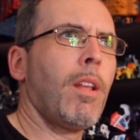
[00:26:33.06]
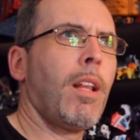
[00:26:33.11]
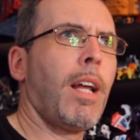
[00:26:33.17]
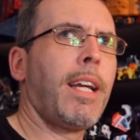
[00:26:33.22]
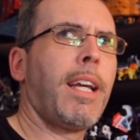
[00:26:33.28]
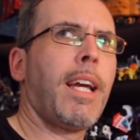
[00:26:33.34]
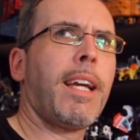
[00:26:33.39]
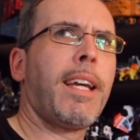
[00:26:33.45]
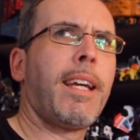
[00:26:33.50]

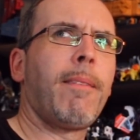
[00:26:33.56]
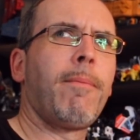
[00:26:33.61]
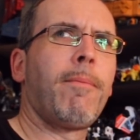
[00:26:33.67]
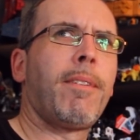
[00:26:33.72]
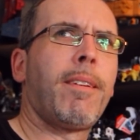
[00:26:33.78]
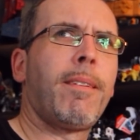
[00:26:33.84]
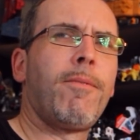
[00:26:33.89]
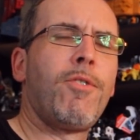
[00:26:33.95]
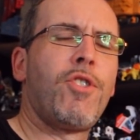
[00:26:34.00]
like,
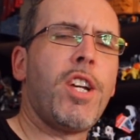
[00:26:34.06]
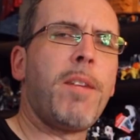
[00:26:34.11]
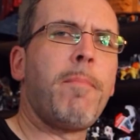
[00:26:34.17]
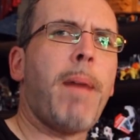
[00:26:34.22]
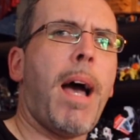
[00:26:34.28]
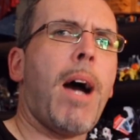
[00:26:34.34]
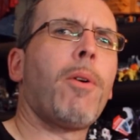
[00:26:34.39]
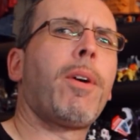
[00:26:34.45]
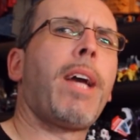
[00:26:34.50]

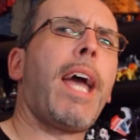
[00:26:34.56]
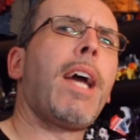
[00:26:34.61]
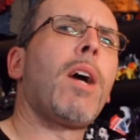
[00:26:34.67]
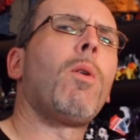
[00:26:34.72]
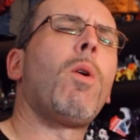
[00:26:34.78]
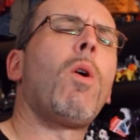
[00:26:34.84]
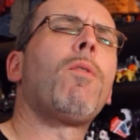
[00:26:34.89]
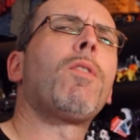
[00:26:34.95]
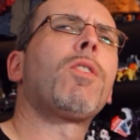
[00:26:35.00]
Jinbao
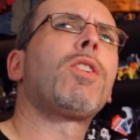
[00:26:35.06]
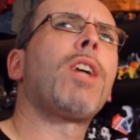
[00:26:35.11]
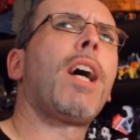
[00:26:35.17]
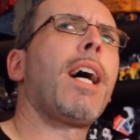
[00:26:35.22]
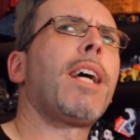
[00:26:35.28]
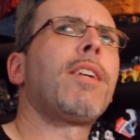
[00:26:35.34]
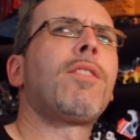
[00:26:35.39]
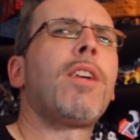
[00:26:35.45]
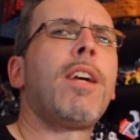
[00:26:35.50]
KO
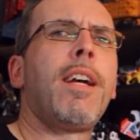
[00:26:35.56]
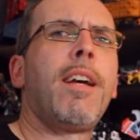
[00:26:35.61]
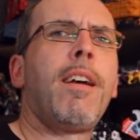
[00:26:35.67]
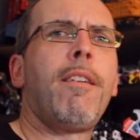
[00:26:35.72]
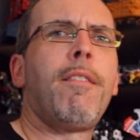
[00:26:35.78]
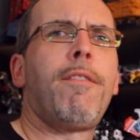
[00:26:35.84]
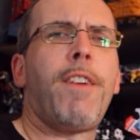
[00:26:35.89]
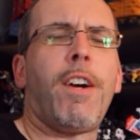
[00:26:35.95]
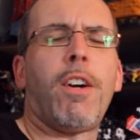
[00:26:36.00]
oversized,
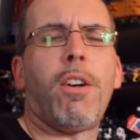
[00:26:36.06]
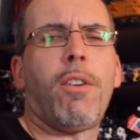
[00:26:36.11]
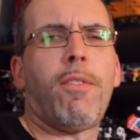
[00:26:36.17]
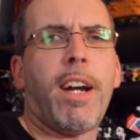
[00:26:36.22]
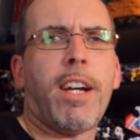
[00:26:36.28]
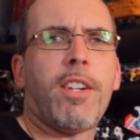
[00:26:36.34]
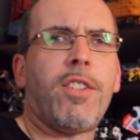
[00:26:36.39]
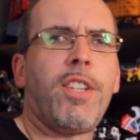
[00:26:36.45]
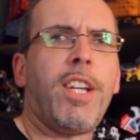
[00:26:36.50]

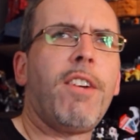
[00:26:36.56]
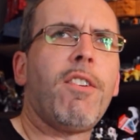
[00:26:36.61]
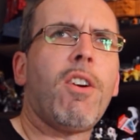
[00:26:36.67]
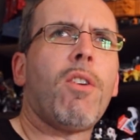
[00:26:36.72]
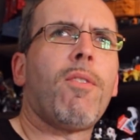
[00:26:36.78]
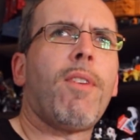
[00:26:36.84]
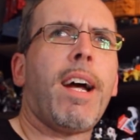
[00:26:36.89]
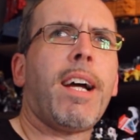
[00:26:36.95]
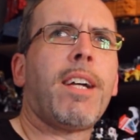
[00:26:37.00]
Feral Rex,
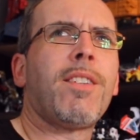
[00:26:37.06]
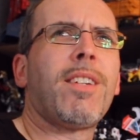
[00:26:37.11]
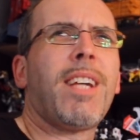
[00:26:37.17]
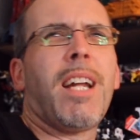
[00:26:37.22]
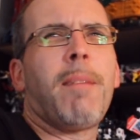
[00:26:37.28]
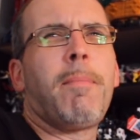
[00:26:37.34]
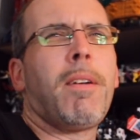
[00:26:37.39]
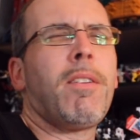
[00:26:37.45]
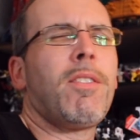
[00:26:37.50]
Nero Rex
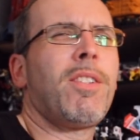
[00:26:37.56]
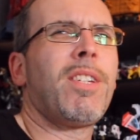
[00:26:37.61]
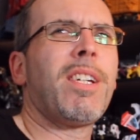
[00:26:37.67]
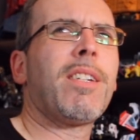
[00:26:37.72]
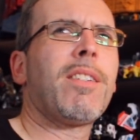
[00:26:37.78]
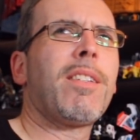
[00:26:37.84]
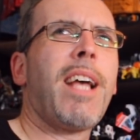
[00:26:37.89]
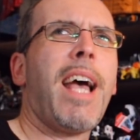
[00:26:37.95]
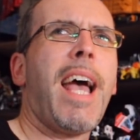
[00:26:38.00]
got about a
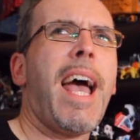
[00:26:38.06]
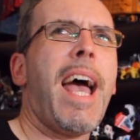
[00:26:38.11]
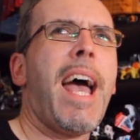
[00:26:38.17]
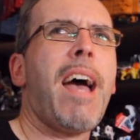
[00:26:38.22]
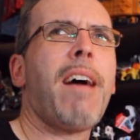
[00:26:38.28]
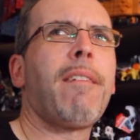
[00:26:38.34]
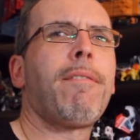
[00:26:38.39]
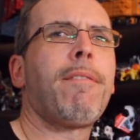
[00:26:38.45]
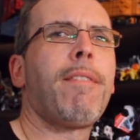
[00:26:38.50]

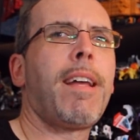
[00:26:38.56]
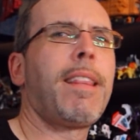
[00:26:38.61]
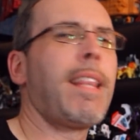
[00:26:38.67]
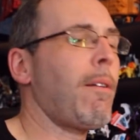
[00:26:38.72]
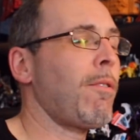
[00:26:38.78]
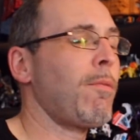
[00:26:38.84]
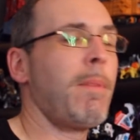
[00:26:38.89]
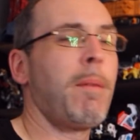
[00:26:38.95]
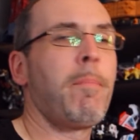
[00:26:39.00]
6.5,
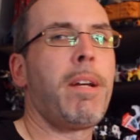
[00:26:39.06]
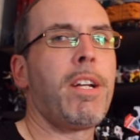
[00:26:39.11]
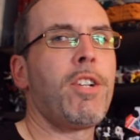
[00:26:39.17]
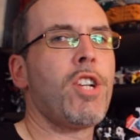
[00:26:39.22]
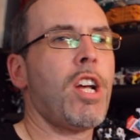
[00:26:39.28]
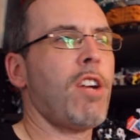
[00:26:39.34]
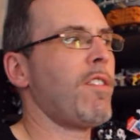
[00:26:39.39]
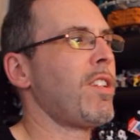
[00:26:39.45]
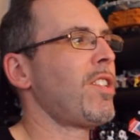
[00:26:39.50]
and that was me
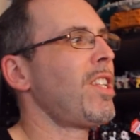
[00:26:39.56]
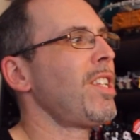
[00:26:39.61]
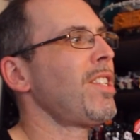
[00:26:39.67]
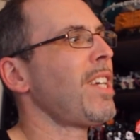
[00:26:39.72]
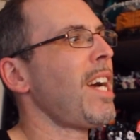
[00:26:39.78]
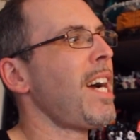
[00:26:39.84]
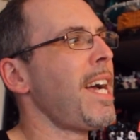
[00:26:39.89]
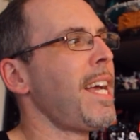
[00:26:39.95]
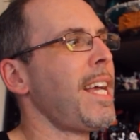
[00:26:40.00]
being generous.
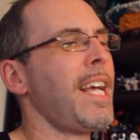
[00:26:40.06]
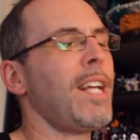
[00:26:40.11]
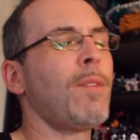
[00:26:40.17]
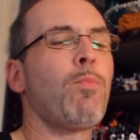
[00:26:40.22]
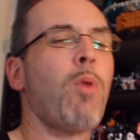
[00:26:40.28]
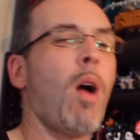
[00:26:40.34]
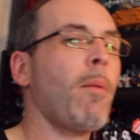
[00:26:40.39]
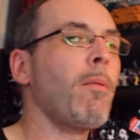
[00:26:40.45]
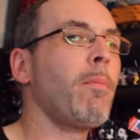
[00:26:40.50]
This guy
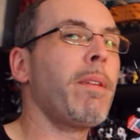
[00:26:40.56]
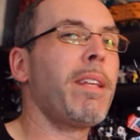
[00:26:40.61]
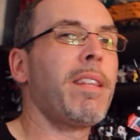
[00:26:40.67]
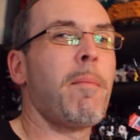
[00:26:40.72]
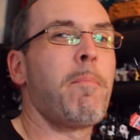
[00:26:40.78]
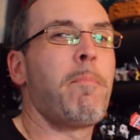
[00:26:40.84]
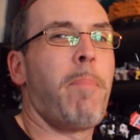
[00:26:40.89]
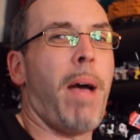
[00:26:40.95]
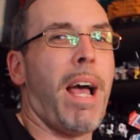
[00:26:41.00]
is probably
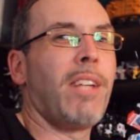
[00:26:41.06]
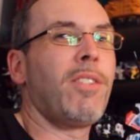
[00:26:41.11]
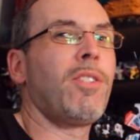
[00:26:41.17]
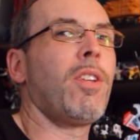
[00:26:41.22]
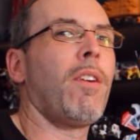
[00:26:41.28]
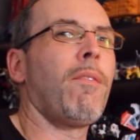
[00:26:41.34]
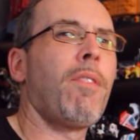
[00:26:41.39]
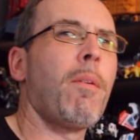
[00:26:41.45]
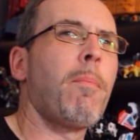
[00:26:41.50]
the
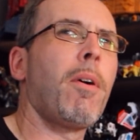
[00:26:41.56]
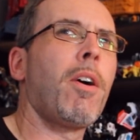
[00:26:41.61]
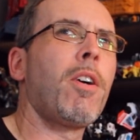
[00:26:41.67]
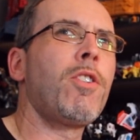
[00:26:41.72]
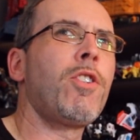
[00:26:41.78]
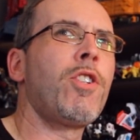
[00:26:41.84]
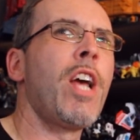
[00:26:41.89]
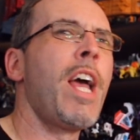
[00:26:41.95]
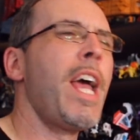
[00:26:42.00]
best of the
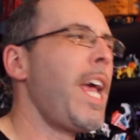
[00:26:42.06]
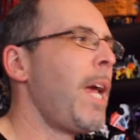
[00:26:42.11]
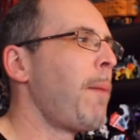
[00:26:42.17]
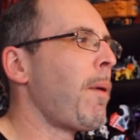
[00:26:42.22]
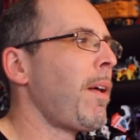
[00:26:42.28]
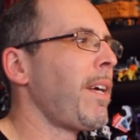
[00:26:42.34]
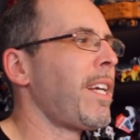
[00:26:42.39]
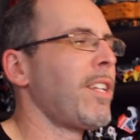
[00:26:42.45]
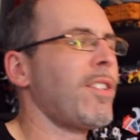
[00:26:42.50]
bunch.
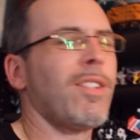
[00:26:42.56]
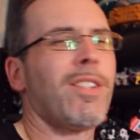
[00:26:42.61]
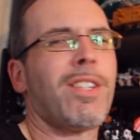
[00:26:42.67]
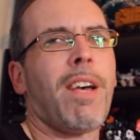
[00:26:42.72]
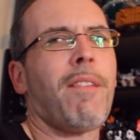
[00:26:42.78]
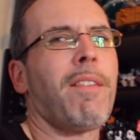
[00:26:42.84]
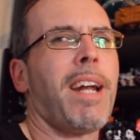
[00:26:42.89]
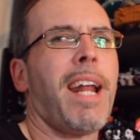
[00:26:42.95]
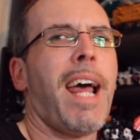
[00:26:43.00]
He probably gets
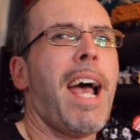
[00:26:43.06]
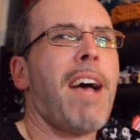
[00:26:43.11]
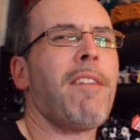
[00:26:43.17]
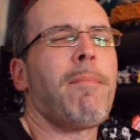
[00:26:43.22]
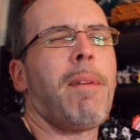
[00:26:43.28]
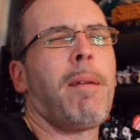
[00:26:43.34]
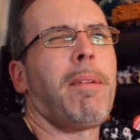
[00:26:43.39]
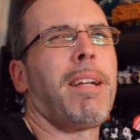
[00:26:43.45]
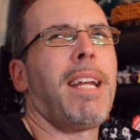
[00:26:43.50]
a
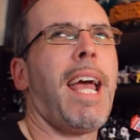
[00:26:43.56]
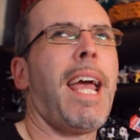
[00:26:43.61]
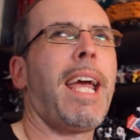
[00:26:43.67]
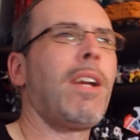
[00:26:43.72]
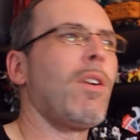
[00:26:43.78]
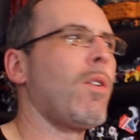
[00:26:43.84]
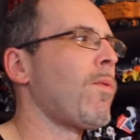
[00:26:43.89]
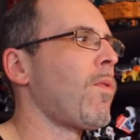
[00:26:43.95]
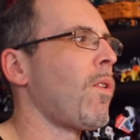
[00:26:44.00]
7.5, maybe an
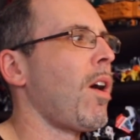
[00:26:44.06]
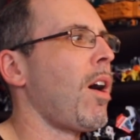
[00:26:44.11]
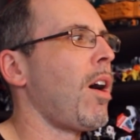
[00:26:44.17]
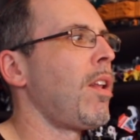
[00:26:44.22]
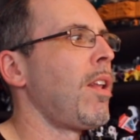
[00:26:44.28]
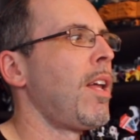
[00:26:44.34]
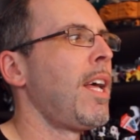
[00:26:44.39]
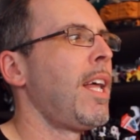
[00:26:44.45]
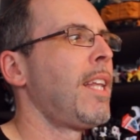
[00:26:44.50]
8
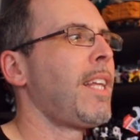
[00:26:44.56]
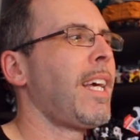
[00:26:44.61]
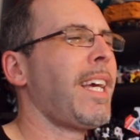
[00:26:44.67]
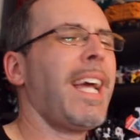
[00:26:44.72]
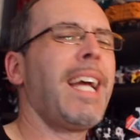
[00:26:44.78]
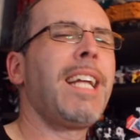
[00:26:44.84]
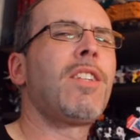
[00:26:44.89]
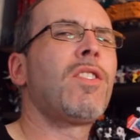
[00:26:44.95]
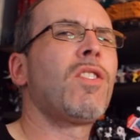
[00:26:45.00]
overall.
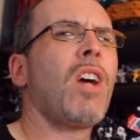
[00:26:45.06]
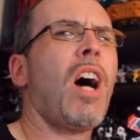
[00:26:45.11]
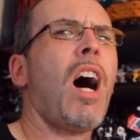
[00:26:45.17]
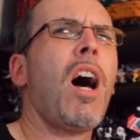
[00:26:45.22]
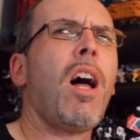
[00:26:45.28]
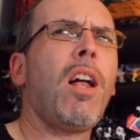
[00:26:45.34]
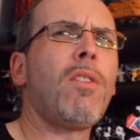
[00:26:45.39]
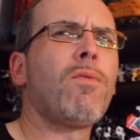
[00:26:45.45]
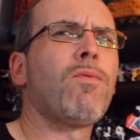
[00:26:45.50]
Like, it's
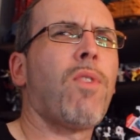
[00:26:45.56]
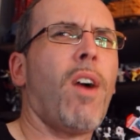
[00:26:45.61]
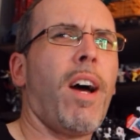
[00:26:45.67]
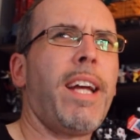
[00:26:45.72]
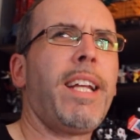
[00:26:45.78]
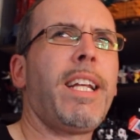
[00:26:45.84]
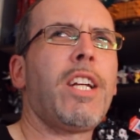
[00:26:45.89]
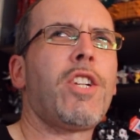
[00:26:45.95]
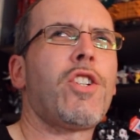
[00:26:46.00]
all
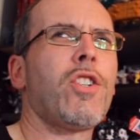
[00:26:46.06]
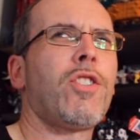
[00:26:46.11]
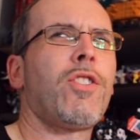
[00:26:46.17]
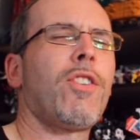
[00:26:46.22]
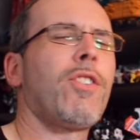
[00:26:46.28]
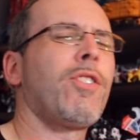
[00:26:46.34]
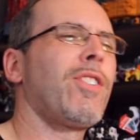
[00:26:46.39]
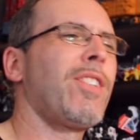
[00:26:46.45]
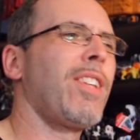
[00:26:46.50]
right. It's
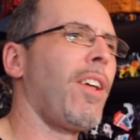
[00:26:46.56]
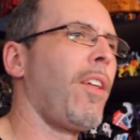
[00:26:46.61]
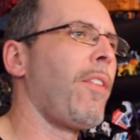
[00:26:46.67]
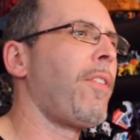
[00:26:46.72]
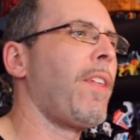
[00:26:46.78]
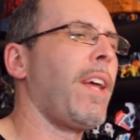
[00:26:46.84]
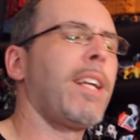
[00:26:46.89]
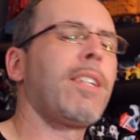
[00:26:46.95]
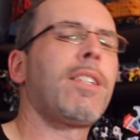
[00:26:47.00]
just there's
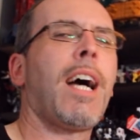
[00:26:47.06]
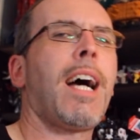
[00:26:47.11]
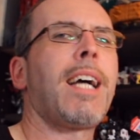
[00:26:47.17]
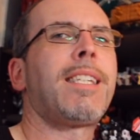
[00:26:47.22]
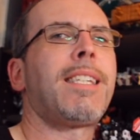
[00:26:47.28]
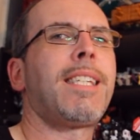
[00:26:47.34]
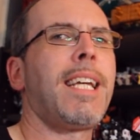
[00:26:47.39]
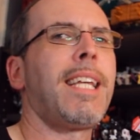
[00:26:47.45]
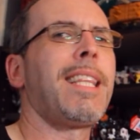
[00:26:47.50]
still things
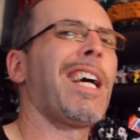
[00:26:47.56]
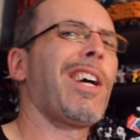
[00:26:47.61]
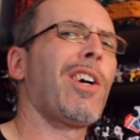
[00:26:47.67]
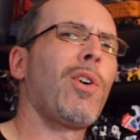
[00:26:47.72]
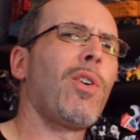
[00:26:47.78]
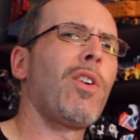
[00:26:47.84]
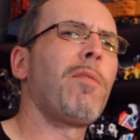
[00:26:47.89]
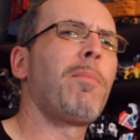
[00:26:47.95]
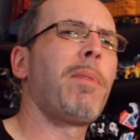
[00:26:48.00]
I see
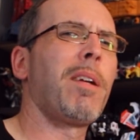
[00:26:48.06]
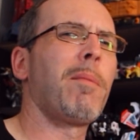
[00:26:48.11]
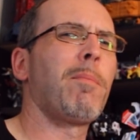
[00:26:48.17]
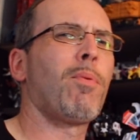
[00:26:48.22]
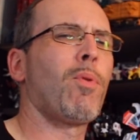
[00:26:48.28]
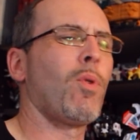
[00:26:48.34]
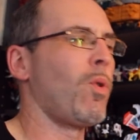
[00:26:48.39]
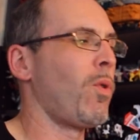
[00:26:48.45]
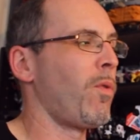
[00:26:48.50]
that could have been
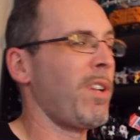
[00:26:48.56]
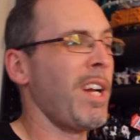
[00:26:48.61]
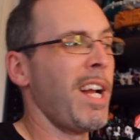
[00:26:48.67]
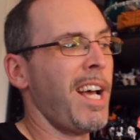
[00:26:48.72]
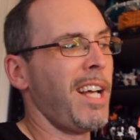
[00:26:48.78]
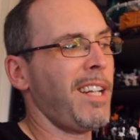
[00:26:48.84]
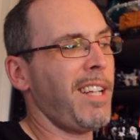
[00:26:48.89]
improved.